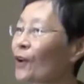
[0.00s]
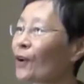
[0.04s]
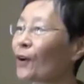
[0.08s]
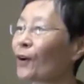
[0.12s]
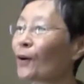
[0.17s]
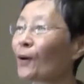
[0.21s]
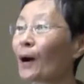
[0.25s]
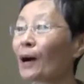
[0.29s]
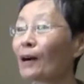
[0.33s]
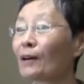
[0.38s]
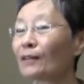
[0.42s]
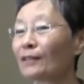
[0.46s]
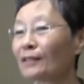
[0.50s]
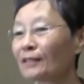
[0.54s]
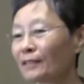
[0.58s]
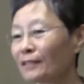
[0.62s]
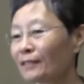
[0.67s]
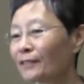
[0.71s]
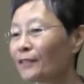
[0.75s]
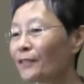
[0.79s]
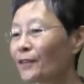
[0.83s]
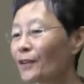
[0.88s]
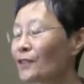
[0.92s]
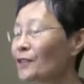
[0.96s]
Well,
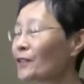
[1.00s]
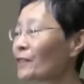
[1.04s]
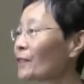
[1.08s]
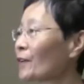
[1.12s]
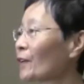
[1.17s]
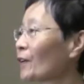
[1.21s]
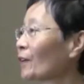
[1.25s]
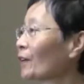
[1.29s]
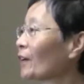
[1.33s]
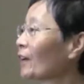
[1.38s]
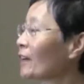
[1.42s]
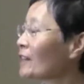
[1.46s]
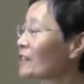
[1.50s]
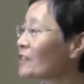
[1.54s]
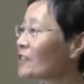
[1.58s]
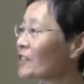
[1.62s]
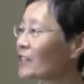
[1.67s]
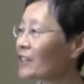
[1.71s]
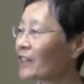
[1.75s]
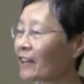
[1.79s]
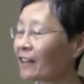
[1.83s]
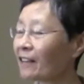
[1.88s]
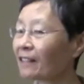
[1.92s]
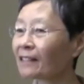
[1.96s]
first of all, his
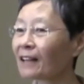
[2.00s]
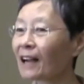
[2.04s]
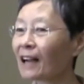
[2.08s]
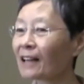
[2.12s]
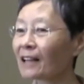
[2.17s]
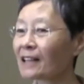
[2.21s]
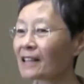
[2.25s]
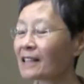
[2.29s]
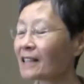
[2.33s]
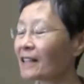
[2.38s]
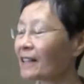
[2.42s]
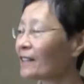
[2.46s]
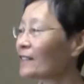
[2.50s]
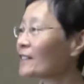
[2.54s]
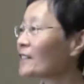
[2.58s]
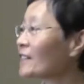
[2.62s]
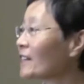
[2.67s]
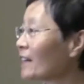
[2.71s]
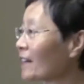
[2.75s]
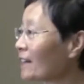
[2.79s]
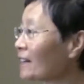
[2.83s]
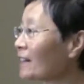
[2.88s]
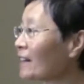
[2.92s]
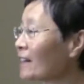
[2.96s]
Qing Dynasty.
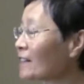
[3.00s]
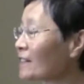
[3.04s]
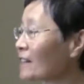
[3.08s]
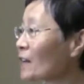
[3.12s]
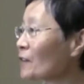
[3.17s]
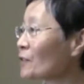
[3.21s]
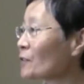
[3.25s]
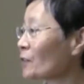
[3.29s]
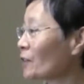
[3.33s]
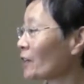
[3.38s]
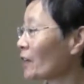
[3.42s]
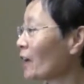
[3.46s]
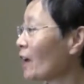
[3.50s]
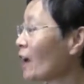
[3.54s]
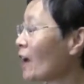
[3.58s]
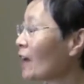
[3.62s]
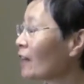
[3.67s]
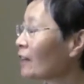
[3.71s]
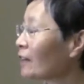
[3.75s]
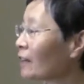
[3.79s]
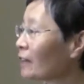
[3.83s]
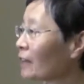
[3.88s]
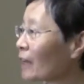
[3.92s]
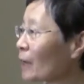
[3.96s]
Qing is actually
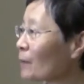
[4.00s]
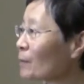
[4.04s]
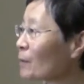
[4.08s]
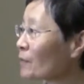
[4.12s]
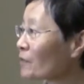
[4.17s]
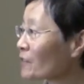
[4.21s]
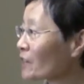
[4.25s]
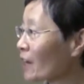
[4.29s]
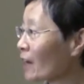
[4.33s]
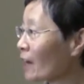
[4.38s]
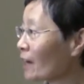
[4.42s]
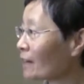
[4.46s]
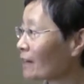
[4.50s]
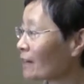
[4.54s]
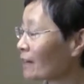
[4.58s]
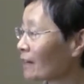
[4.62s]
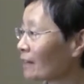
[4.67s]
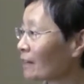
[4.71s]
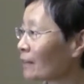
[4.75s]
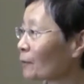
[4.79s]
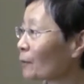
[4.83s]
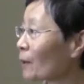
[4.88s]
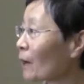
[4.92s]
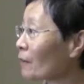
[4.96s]
the name of
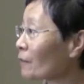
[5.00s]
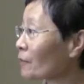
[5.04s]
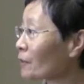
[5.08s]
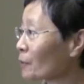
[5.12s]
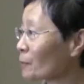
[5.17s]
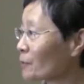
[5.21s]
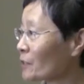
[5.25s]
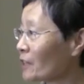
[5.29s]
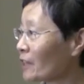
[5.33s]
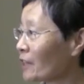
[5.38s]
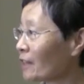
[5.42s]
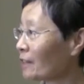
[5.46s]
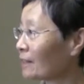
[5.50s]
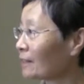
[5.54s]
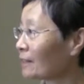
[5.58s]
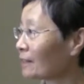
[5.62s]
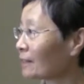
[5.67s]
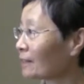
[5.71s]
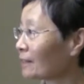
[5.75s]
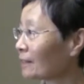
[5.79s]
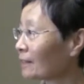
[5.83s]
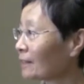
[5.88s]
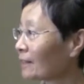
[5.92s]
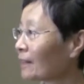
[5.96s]
China derived from Qin.
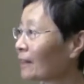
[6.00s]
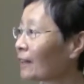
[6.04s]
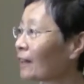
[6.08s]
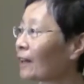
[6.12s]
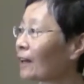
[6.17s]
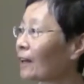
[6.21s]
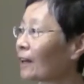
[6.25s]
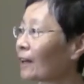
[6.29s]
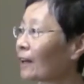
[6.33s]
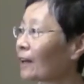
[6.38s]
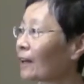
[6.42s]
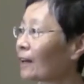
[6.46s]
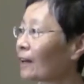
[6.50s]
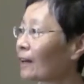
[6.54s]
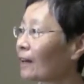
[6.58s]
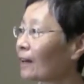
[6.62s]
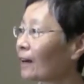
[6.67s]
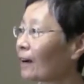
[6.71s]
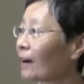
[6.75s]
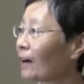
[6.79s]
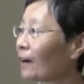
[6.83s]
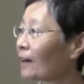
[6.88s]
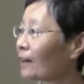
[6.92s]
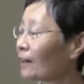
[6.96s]

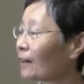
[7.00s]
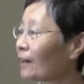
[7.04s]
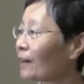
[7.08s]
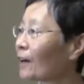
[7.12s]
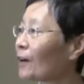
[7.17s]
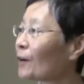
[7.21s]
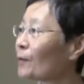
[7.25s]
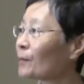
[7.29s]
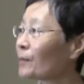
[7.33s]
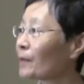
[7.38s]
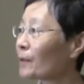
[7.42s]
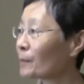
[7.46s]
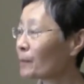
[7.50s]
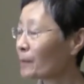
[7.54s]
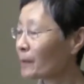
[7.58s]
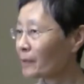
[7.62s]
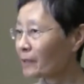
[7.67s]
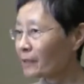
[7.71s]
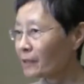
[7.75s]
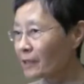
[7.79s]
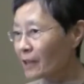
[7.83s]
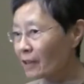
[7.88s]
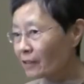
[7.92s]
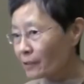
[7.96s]
Uh, the,
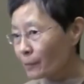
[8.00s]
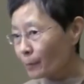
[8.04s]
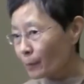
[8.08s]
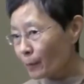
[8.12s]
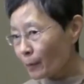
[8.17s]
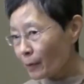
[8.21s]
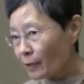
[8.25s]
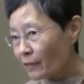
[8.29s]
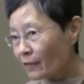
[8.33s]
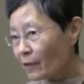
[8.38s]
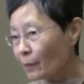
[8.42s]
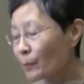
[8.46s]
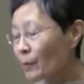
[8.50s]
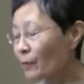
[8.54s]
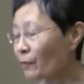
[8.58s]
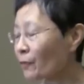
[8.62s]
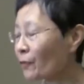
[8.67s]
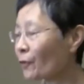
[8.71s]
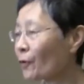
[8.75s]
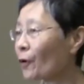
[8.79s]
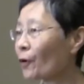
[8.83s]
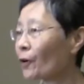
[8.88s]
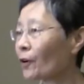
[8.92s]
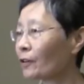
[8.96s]
just even
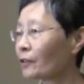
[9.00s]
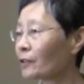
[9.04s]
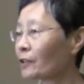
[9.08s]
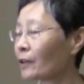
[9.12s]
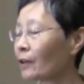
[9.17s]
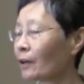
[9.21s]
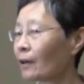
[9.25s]
before uh,